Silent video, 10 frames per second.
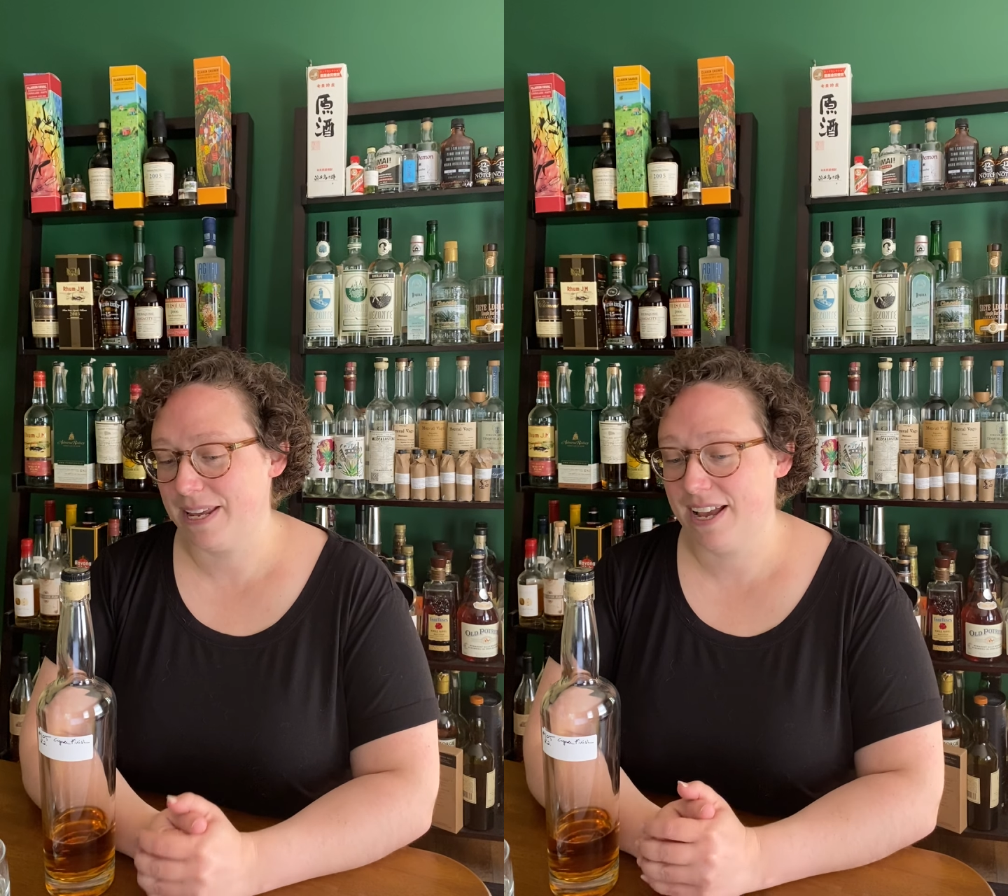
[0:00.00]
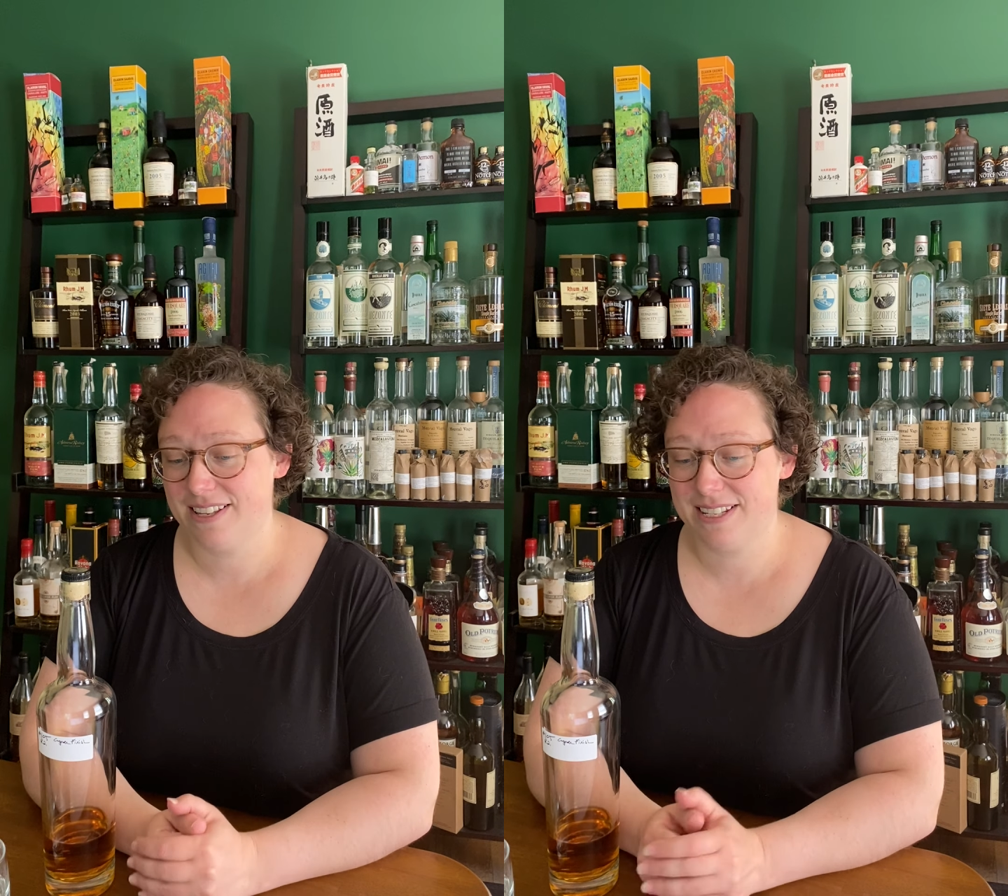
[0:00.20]

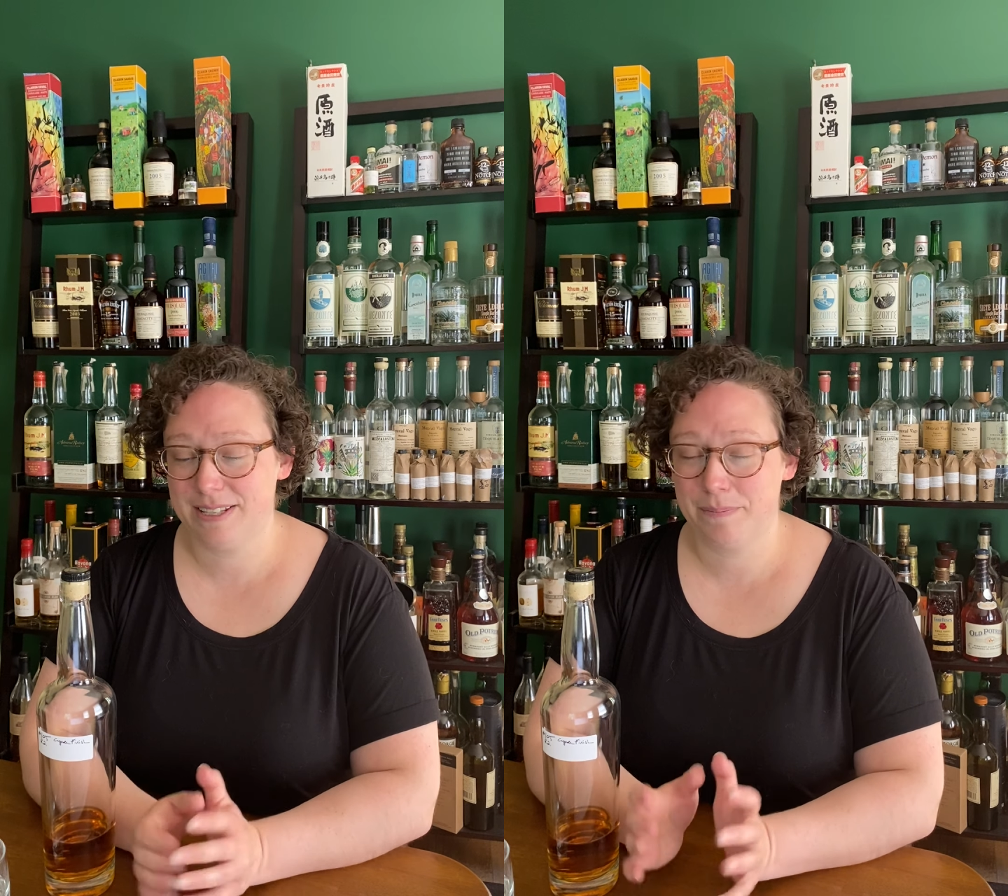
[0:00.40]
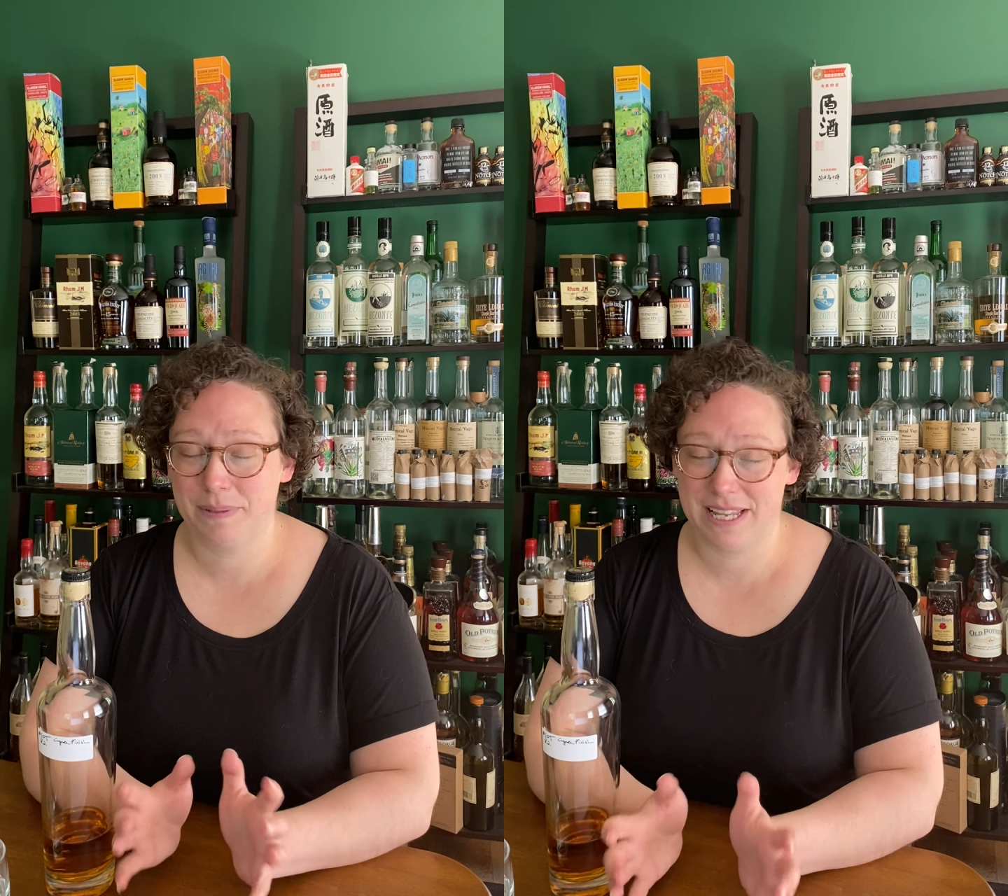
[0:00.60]
because
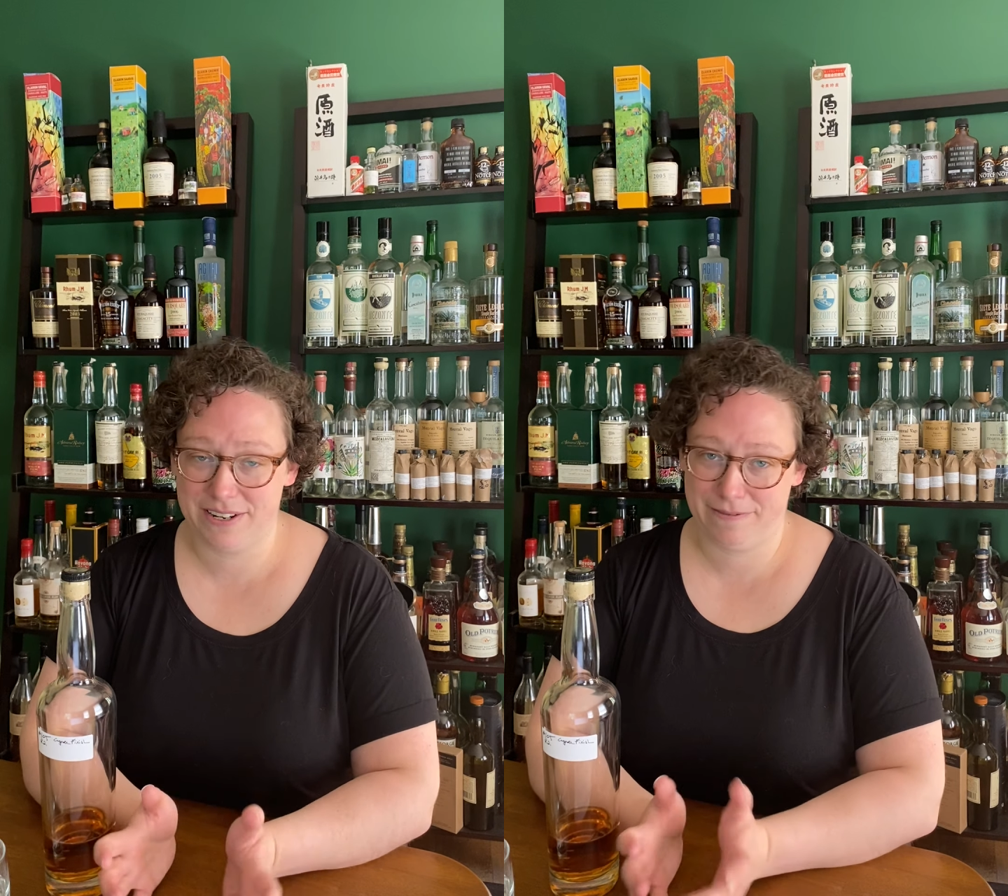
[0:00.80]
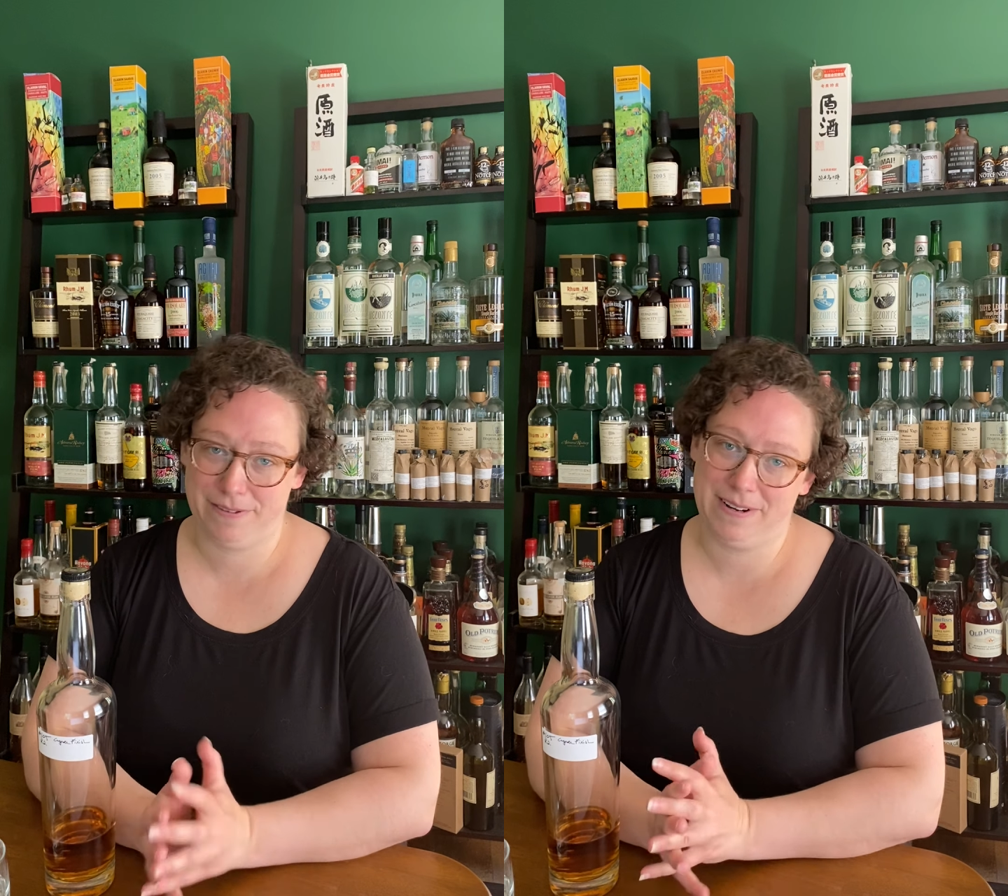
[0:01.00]
it's a blend
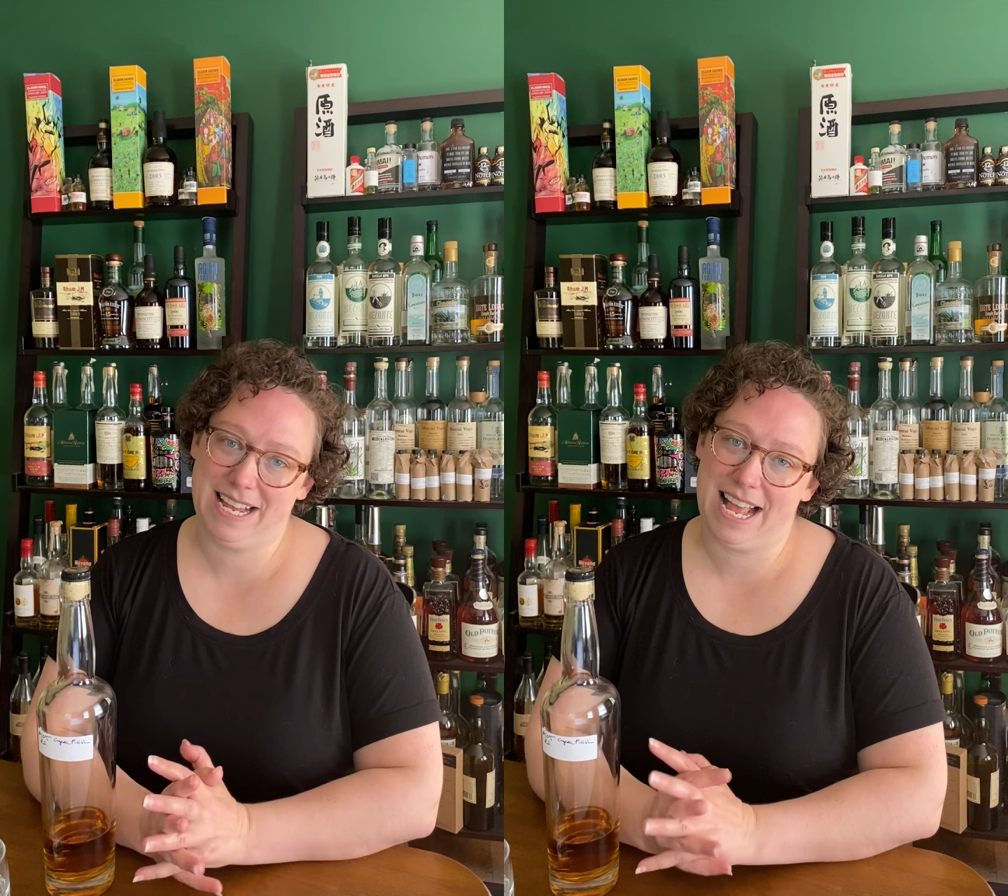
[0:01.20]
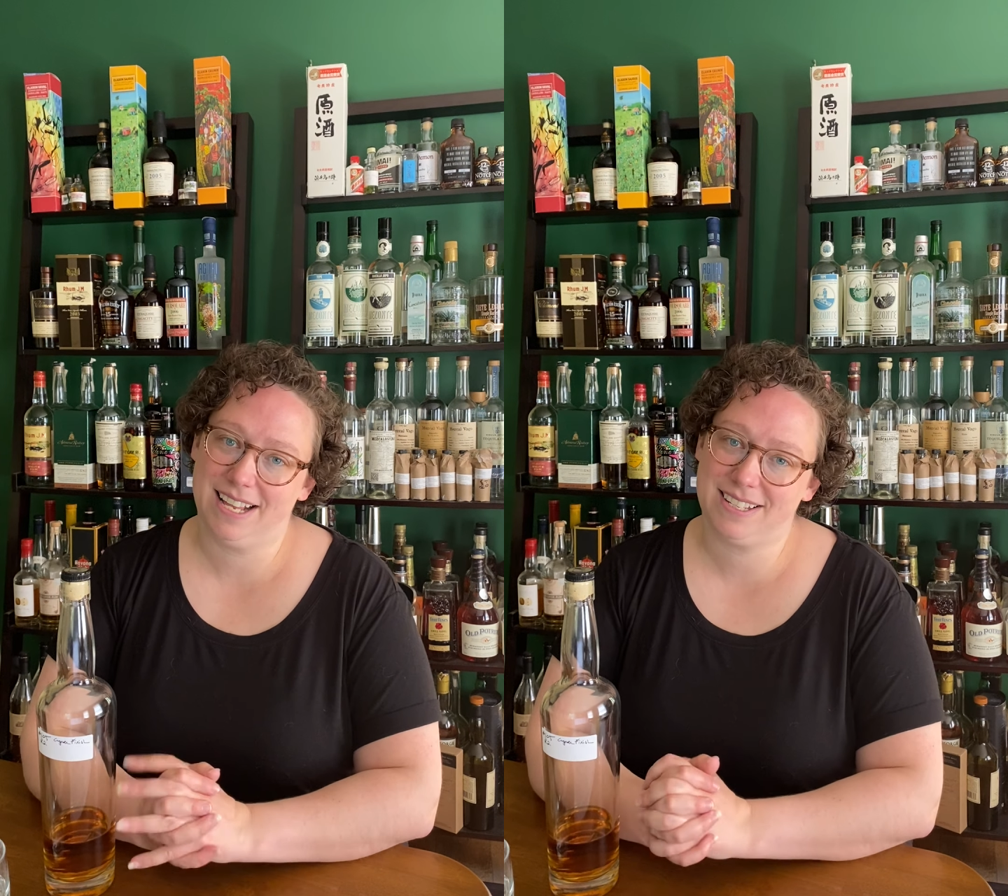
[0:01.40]
of three
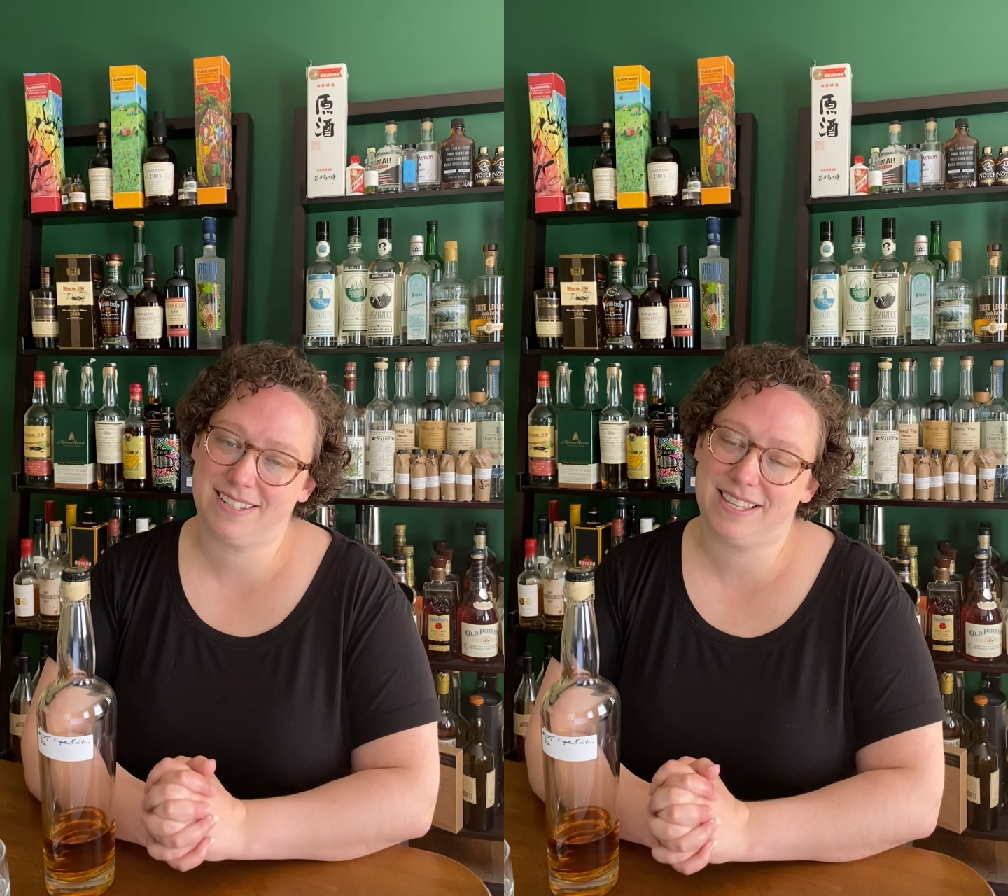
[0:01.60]
casks,